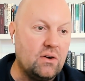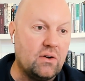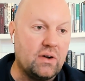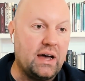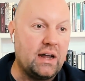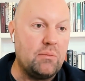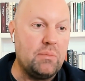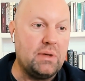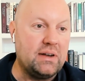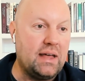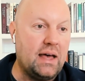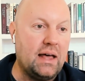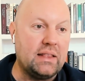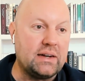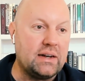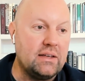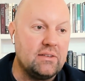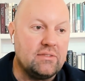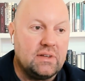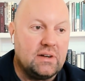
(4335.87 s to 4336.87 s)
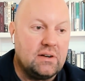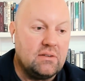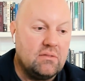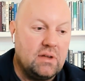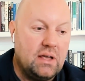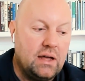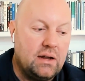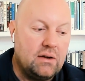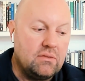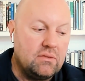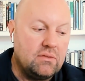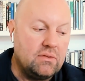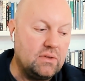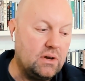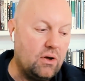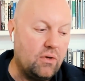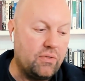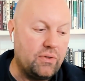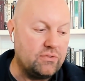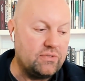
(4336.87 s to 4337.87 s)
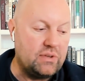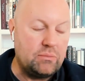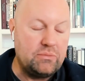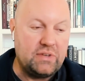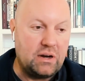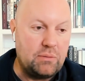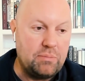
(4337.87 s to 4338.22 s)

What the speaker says: kind of mentalities, and there's some set